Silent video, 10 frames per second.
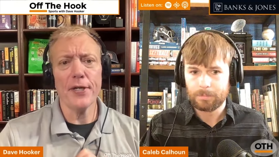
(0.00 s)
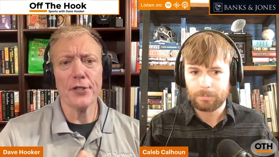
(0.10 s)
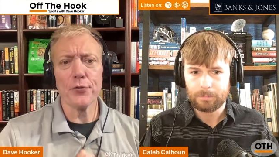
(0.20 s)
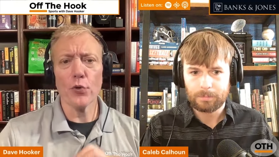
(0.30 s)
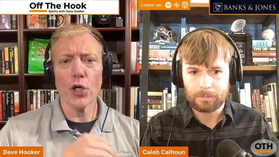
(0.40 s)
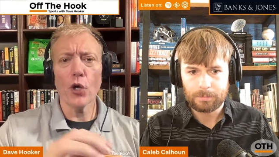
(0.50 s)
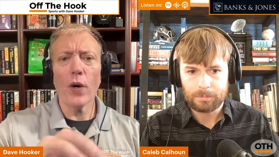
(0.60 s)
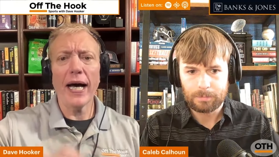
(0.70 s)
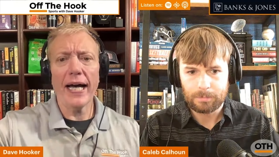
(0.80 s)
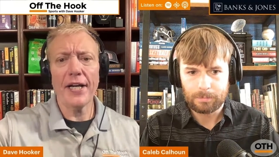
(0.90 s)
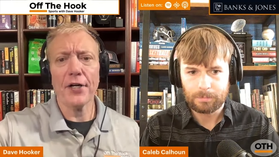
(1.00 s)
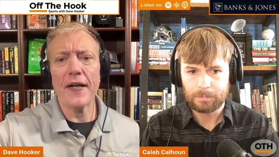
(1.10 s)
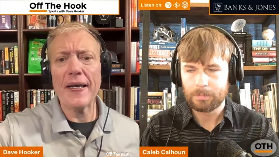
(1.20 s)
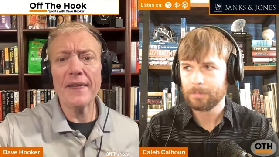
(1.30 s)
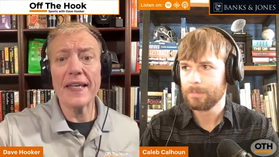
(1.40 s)
Speaker 1: Pearce will go higher
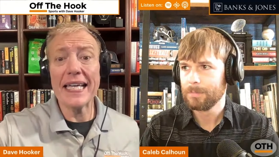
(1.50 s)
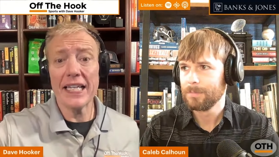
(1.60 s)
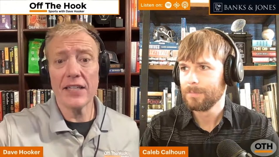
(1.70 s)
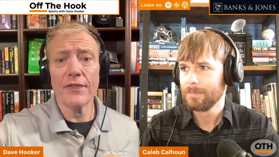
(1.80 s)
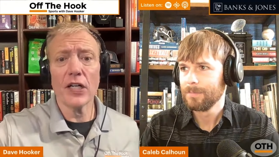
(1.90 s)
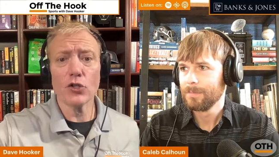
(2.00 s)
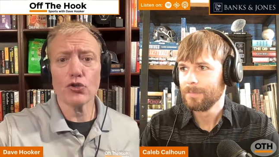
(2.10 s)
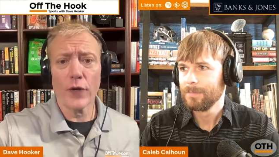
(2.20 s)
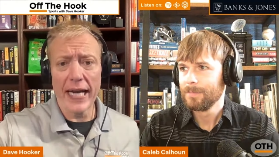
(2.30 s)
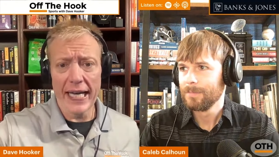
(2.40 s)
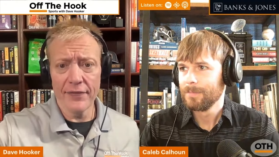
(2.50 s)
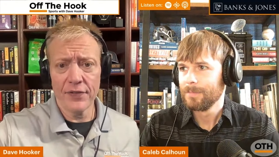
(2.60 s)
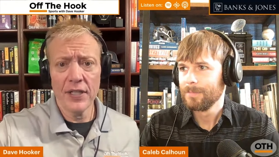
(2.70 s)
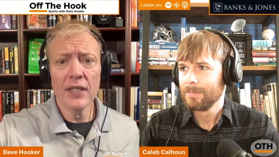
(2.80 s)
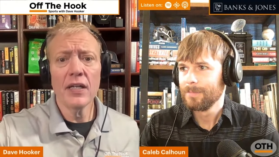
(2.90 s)
in the NFL
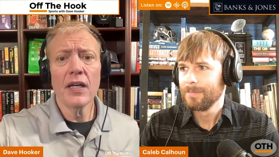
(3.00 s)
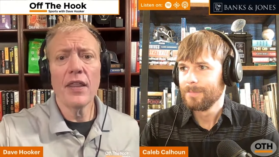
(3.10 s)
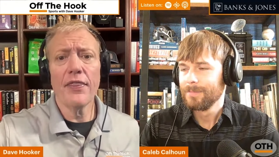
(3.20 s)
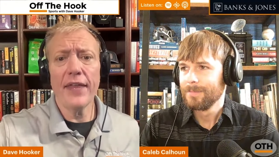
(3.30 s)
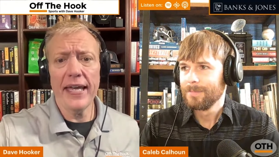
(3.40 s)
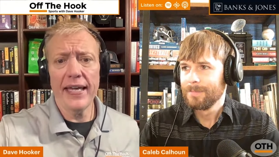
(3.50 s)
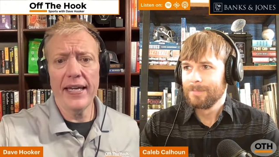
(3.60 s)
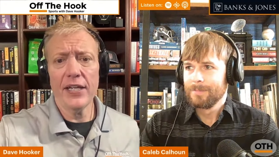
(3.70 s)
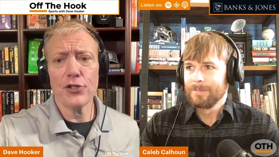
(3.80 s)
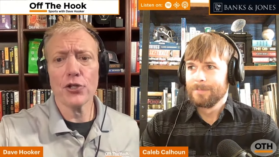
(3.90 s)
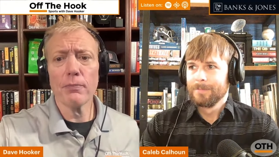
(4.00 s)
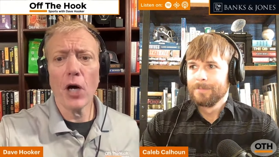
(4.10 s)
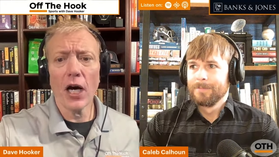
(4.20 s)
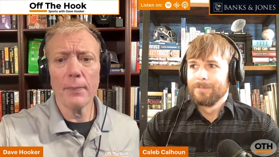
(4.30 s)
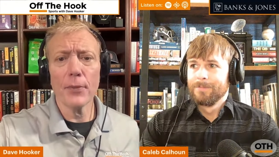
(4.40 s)
draft than
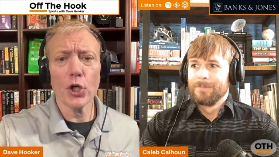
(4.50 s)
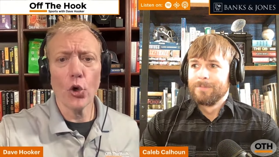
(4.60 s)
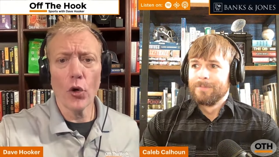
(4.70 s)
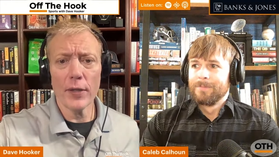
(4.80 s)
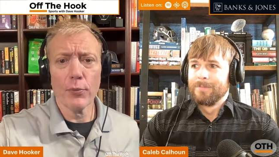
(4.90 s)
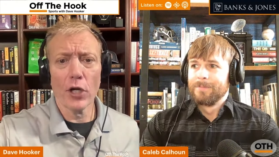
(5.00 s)
Jermod McCoy.